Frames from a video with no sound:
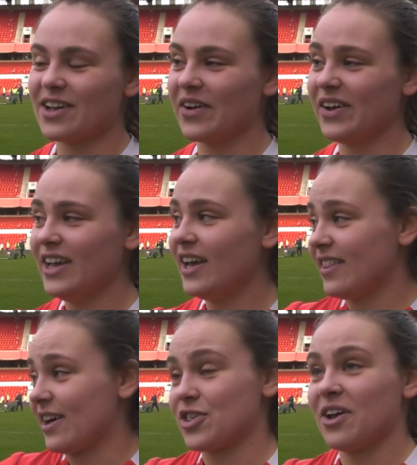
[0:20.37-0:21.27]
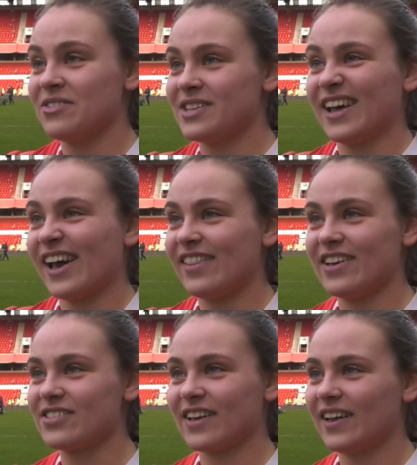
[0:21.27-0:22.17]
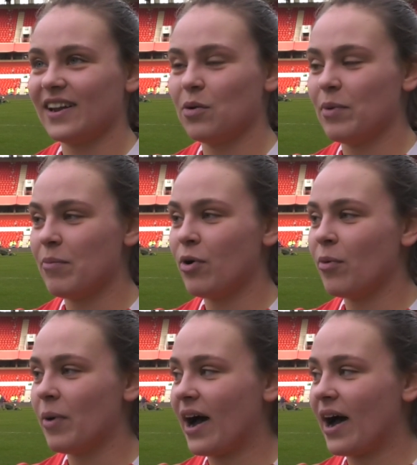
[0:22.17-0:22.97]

So that showed today. They just had that little bit more.